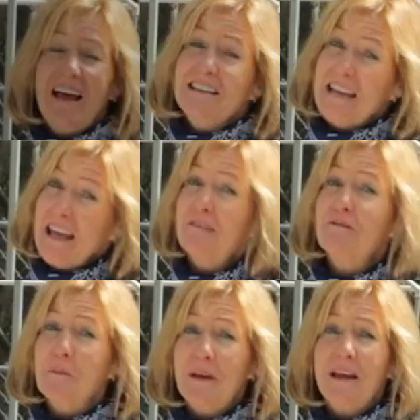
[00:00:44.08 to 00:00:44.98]
Take it
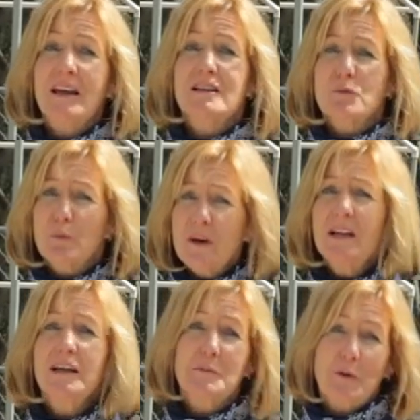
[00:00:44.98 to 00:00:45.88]
from me, it's
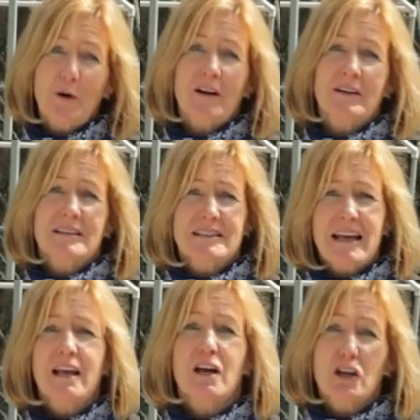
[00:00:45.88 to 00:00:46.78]
really important to
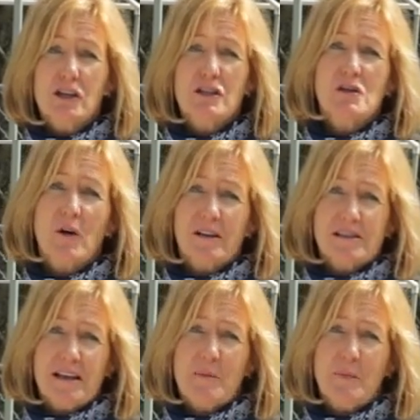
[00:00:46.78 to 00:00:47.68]
take a good soil
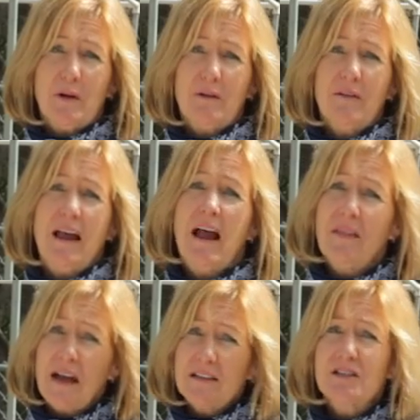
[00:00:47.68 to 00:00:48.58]
sample. And
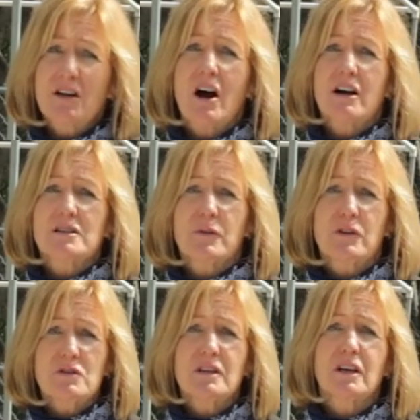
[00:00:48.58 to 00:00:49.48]
that starts with
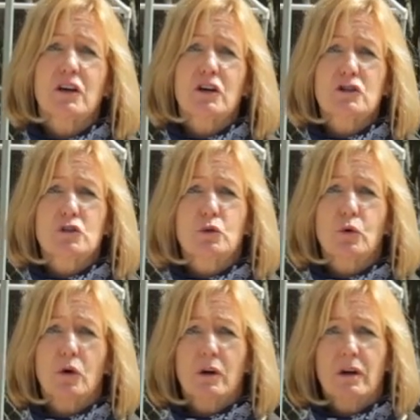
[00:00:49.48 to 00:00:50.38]
using a good
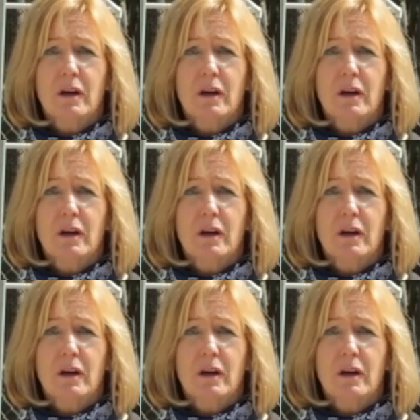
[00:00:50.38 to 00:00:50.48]
tool.